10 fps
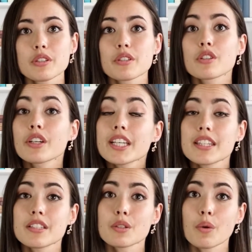look at
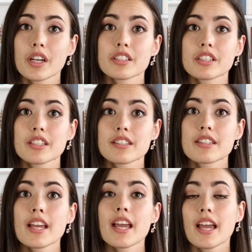these questions
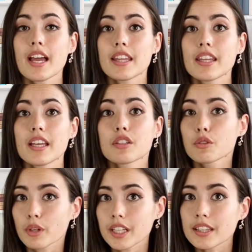and then
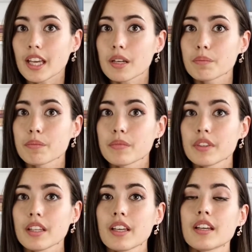grade them.
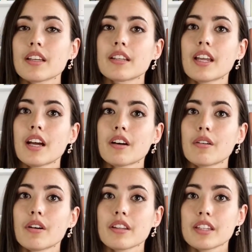
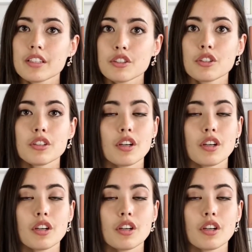Now, this shouldn't